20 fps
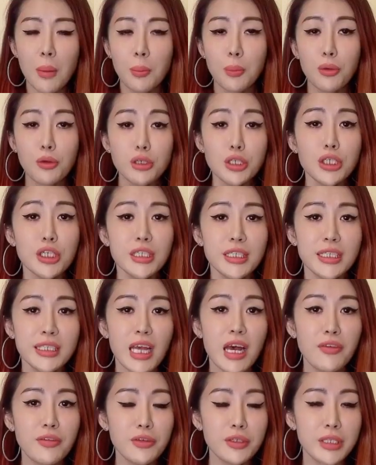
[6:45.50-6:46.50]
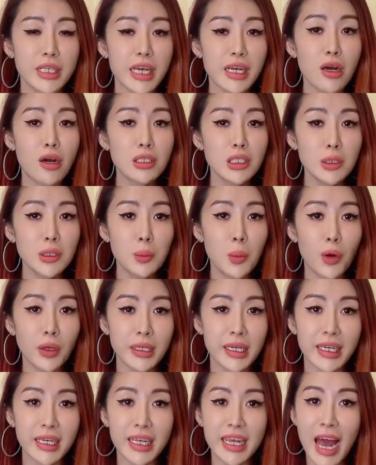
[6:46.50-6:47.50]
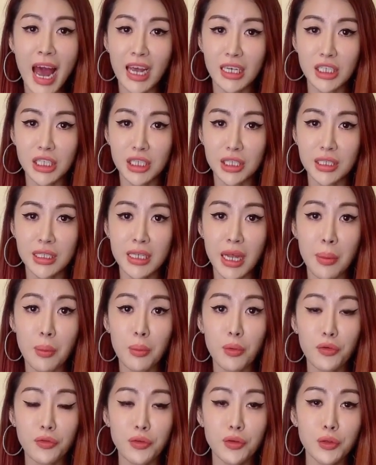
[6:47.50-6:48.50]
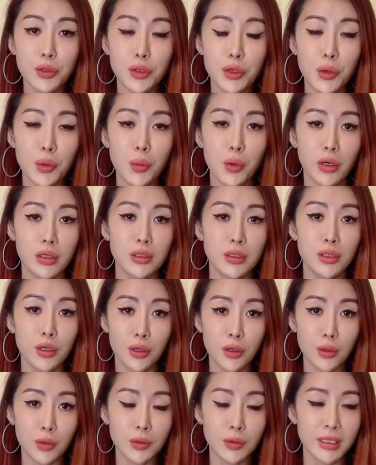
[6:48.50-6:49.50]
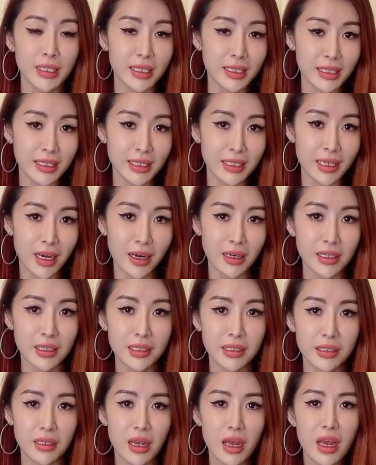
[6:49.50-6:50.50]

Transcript: Push yourself to take on small daily actions that move you towards your goals and desires.